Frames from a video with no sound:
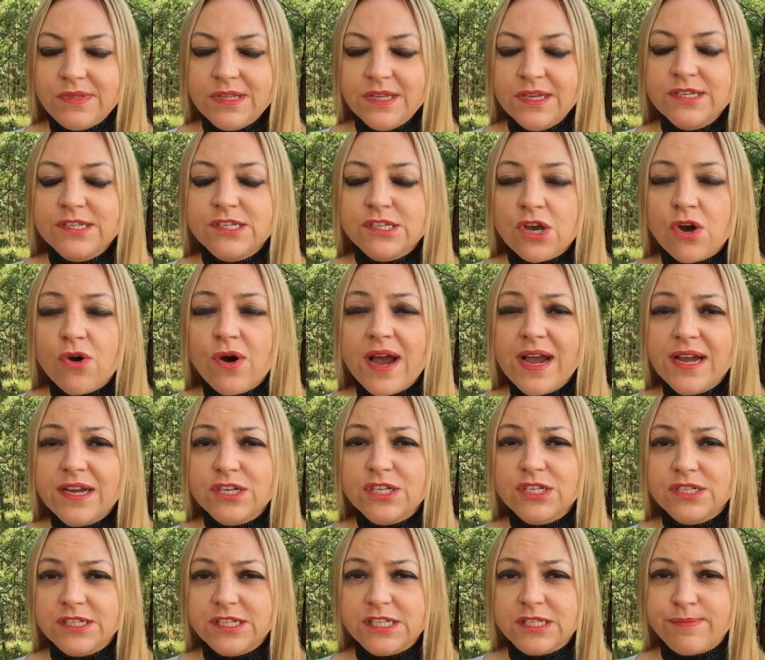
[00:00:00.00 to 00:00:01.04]
So I
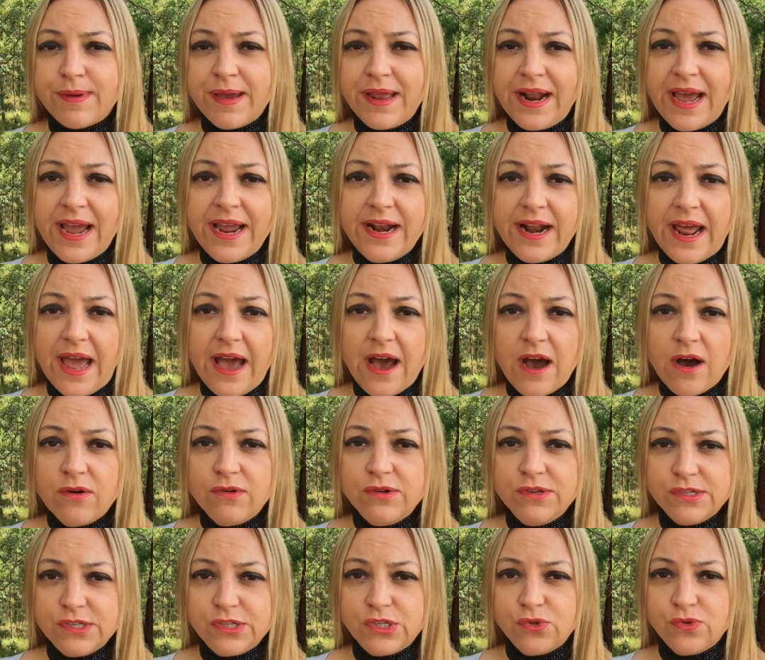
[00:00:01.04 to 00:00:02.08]
actually spent 8
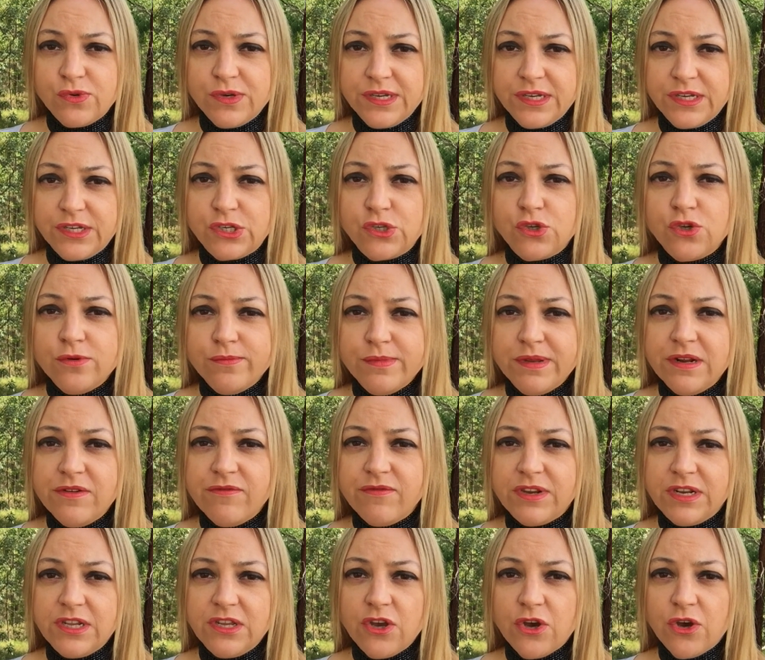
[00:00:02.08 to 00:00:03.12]
hours doing a 2-minute
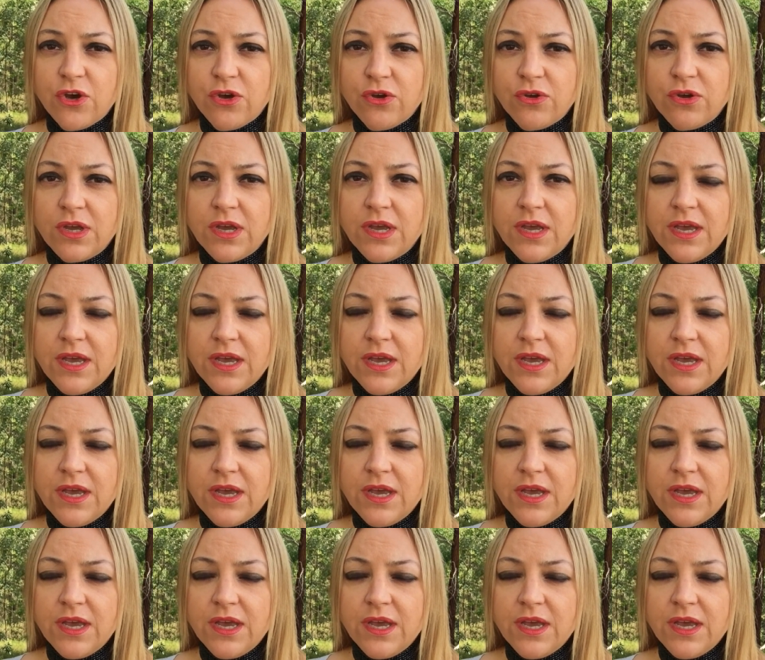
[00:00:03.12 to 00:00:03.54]
video,